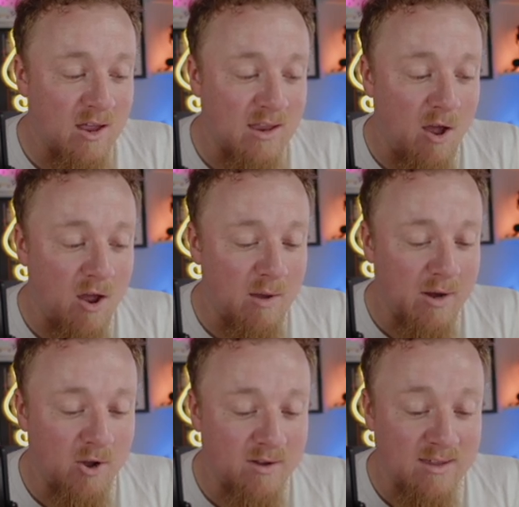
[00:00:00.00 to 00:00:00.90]
Now, earlier
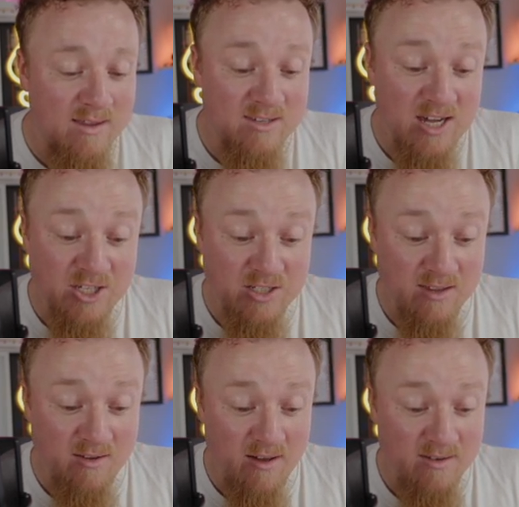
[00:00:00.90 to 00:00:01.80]
we looked at changing the
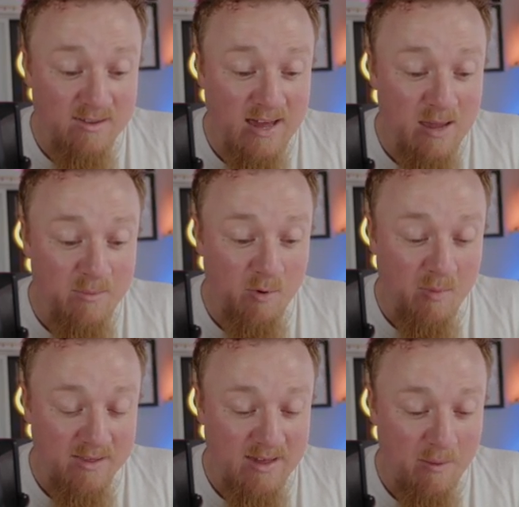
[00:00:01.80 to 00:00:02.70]
size of the table
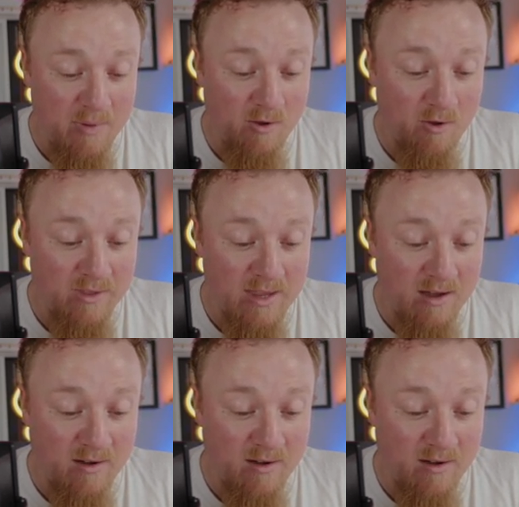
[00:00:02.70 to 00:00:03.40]
by tapping on the